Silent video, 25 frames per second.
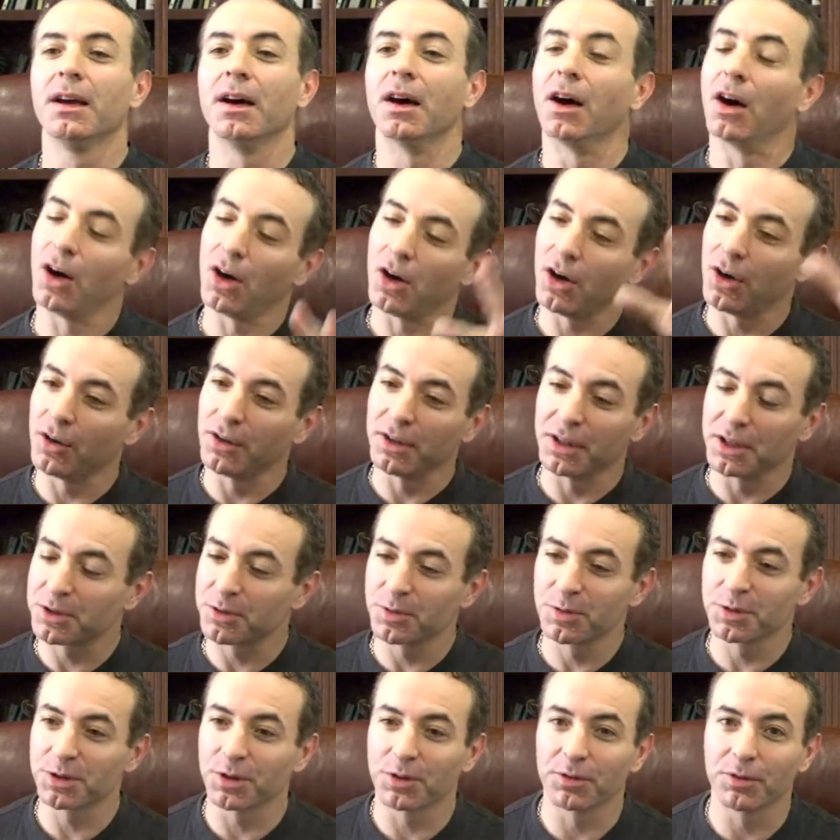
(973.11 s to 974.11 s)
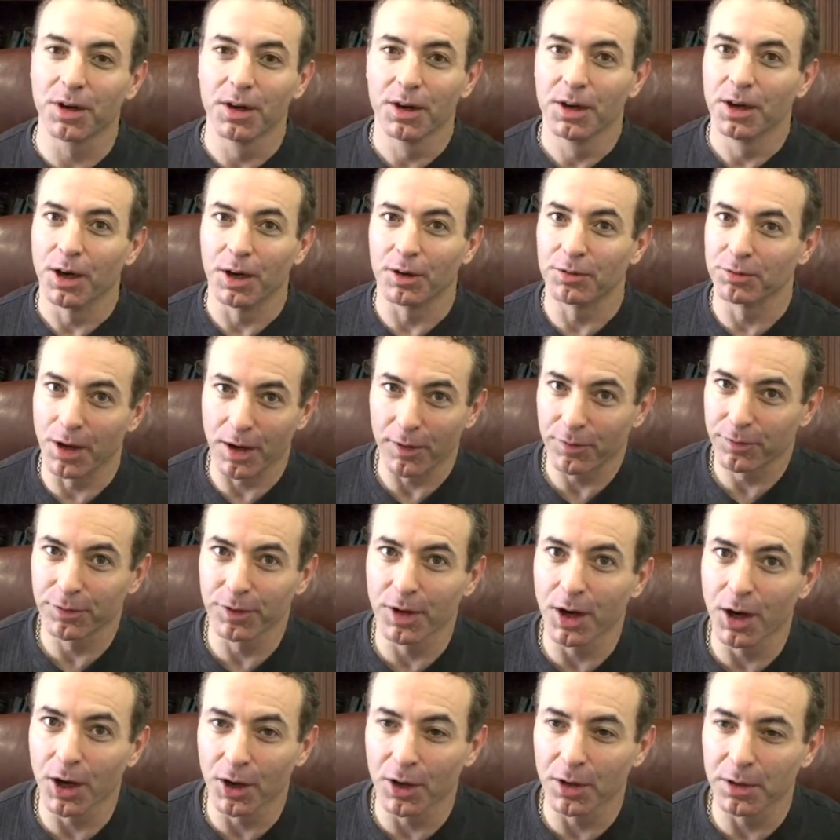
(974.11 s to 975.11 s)
oh, this was a rough
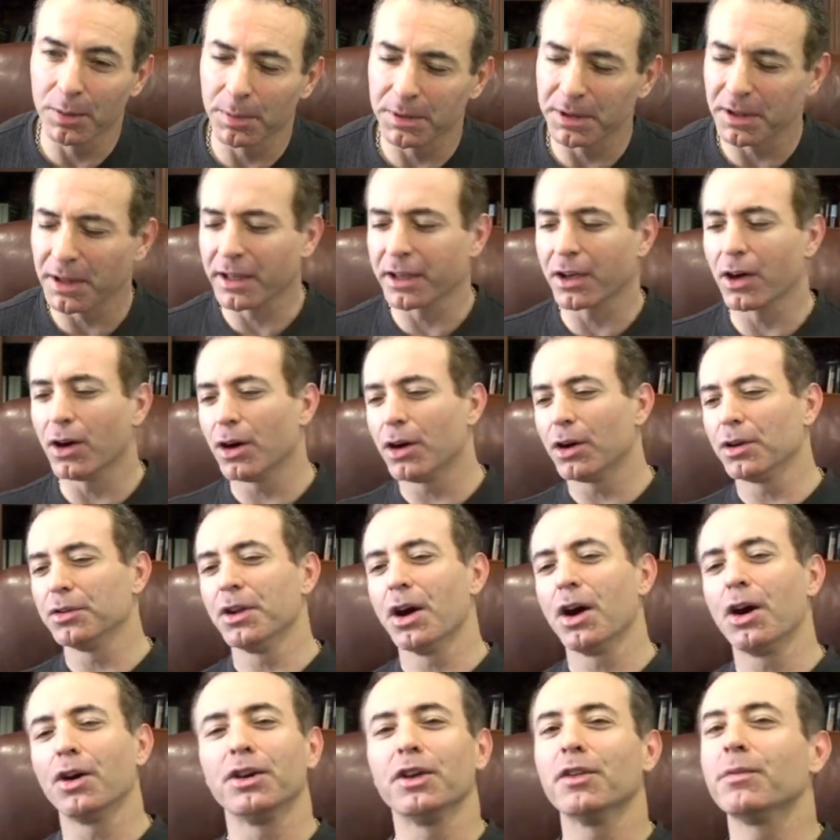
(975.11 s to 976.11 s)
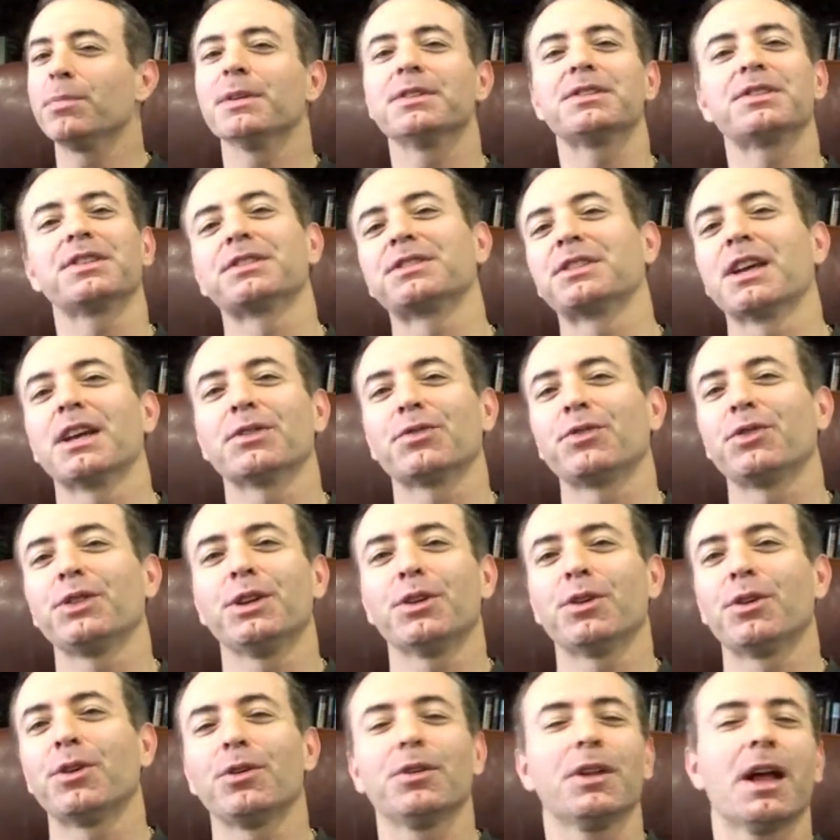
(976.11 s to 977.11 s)
road, but they're like, oh no, you've been successful
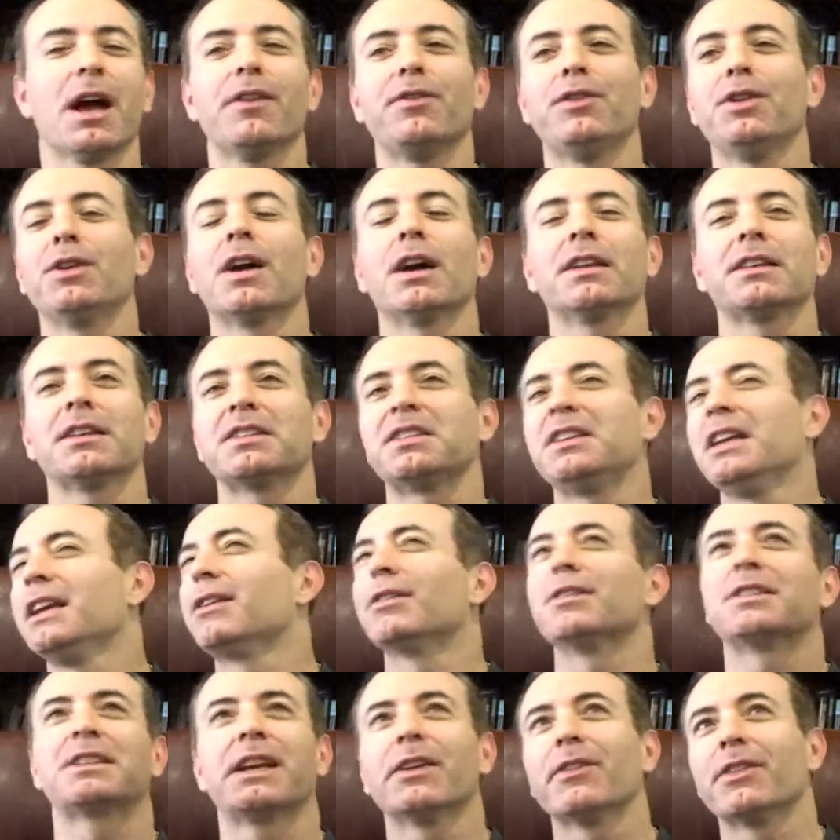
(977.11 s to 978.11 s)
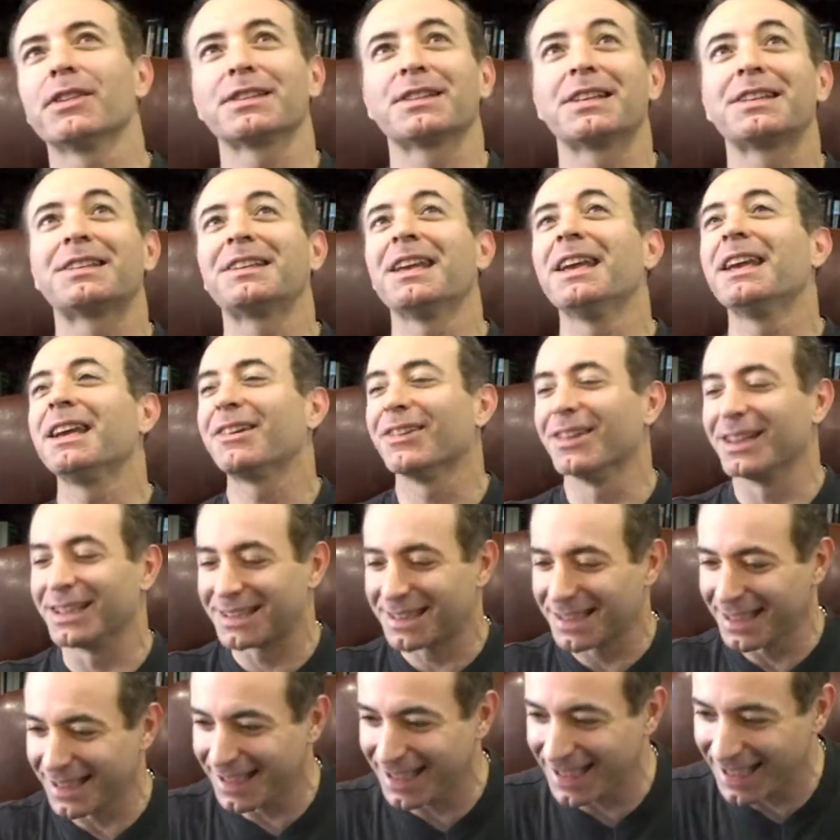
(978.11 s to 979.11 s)
your whole life, you got the secrets, give us the
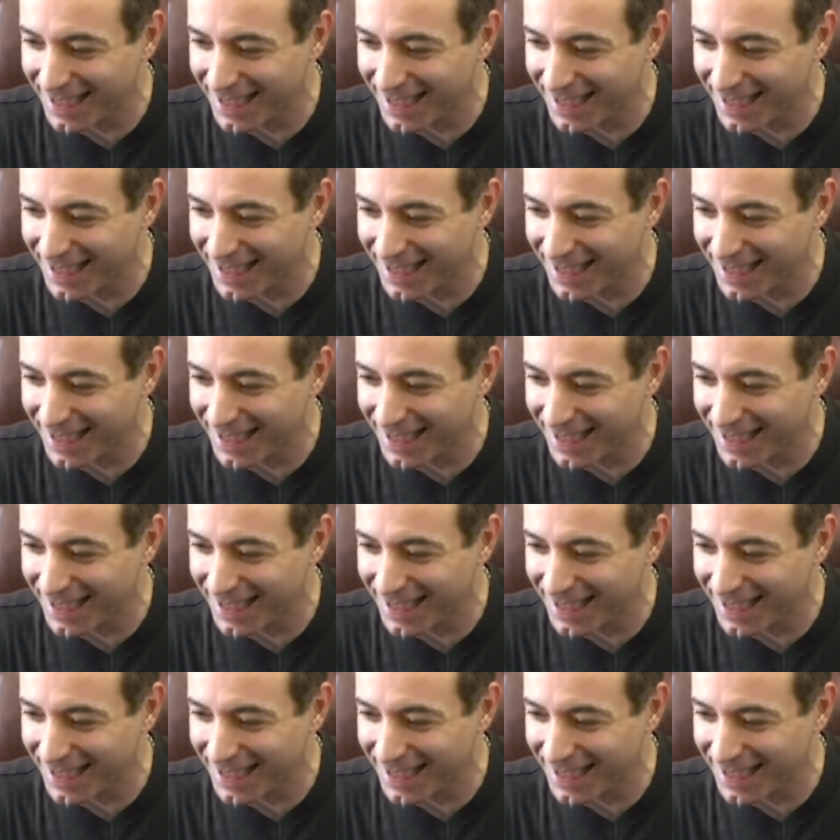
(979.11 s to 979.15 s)
secrets.